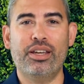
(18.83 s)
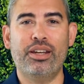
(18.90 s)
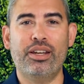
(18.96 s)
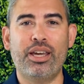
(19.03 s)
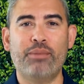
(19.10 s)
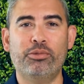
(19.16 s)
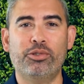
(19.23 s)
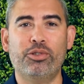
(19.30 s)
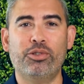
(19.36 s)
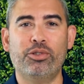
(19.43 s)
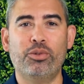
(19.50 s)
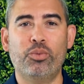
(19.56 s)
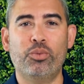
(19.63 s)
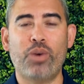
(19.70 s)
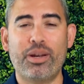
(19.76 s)
enables
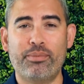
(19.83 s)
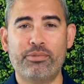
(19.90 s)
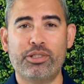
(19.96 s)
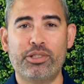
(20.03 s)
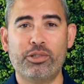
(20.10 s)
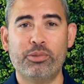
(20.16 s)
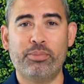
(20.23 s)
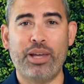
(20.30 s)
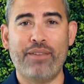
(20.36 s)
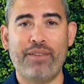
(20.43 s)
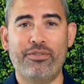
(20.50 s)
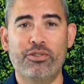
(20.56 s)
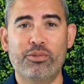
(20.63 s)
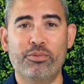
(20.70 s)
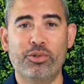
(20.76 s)
you one single
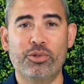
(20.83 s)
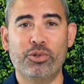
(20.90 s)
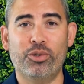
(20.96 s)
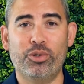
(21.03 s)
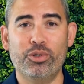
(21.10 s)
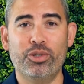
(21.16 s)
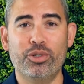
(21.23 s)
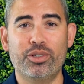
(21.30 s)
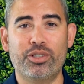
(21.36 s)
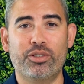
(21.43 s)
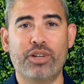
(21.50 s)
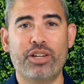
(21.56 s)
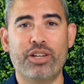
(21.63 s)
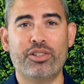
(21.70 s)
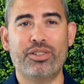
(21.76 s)
platform for all your
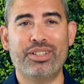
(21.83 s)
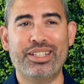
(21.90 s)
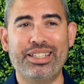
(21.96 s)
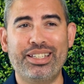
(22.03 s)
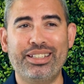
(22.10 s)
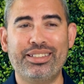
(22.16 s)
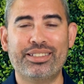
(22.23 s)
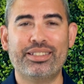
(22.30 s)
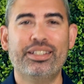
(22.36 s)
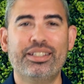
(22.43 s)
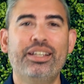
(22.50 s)
integration needs.